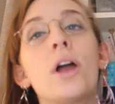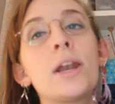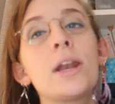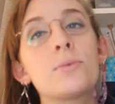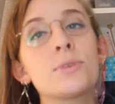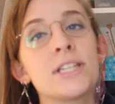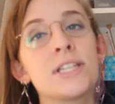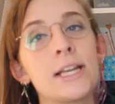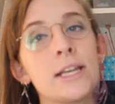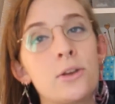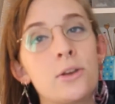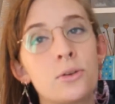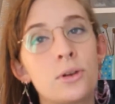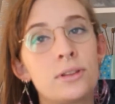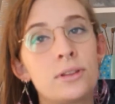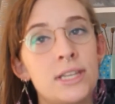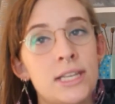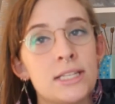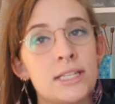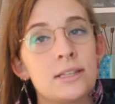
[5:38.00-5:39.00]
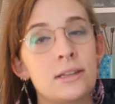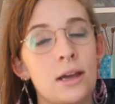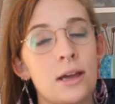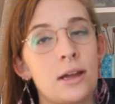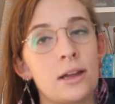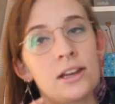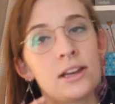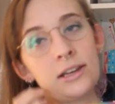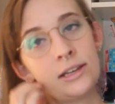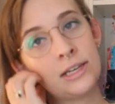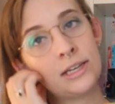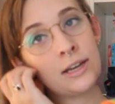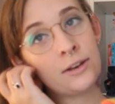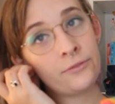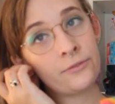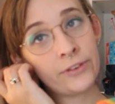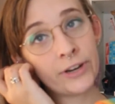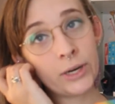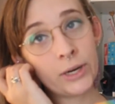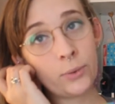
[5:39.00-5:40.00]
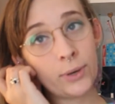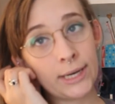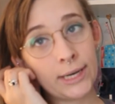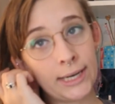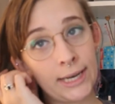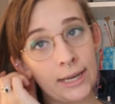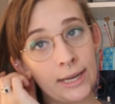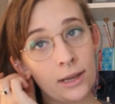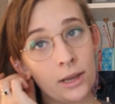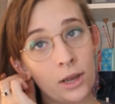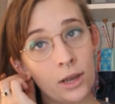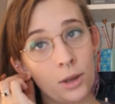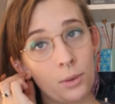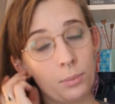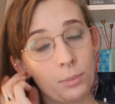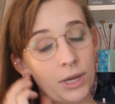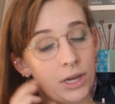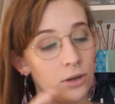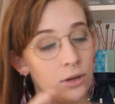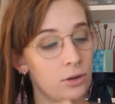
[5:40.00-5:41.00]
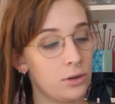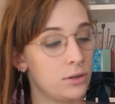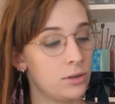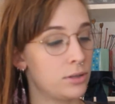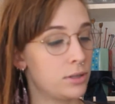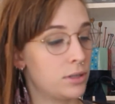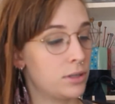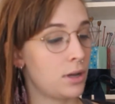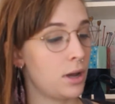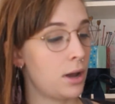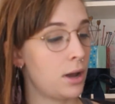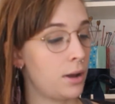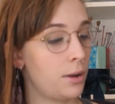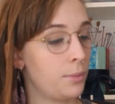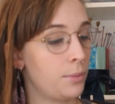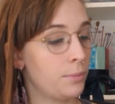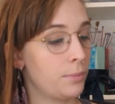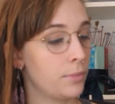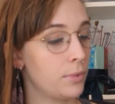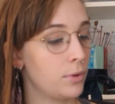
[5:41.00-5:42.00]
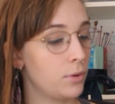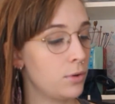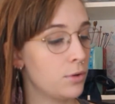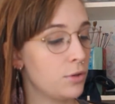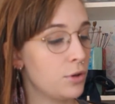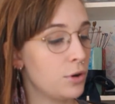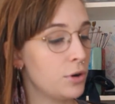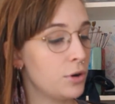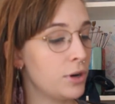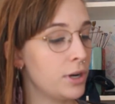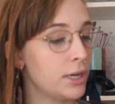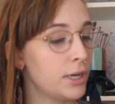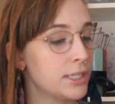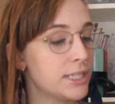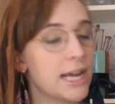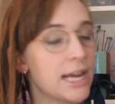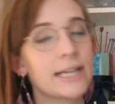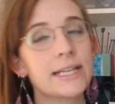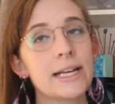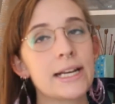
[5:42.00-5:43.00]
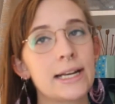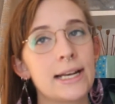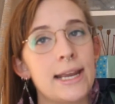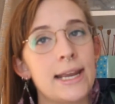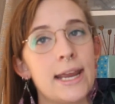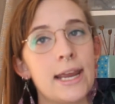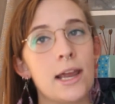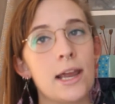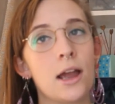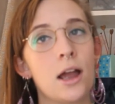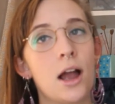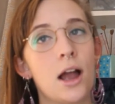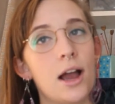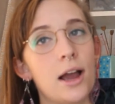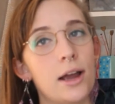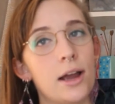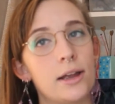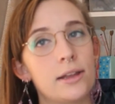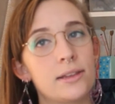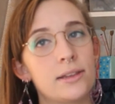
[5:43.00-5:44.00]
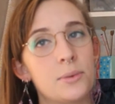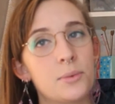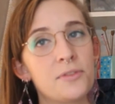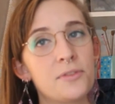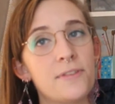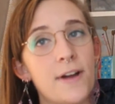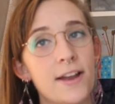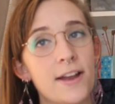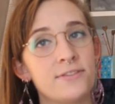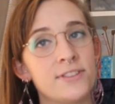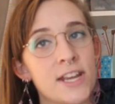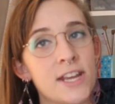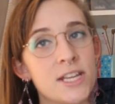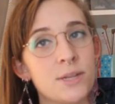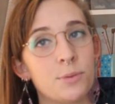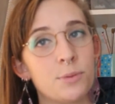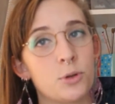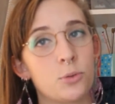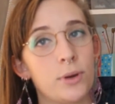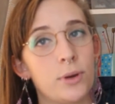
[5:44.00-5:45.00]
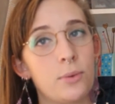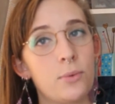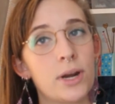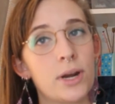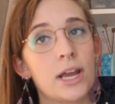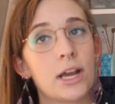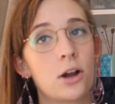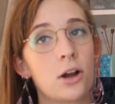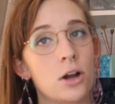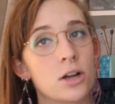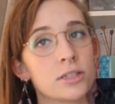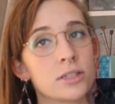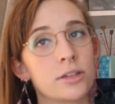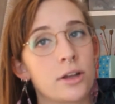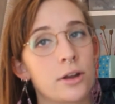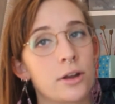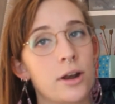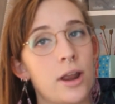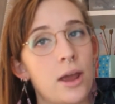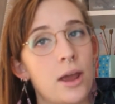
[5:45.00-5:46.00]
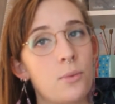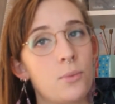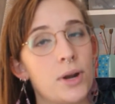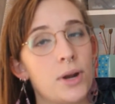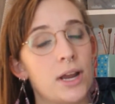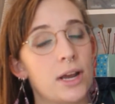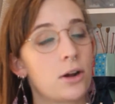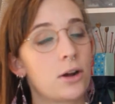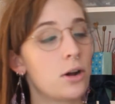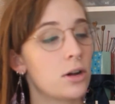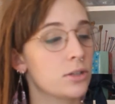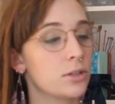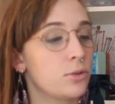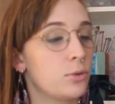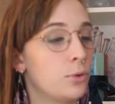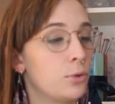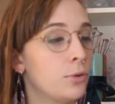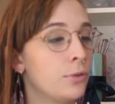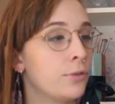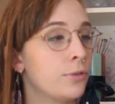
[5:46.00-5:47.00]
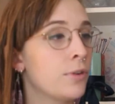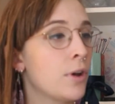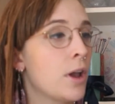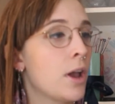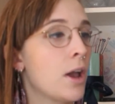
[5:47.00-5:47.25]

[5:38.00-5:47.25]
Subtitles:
and I was telling you, these I knit very quickly because although technically there were 5 days between when I cast on and when I cast off,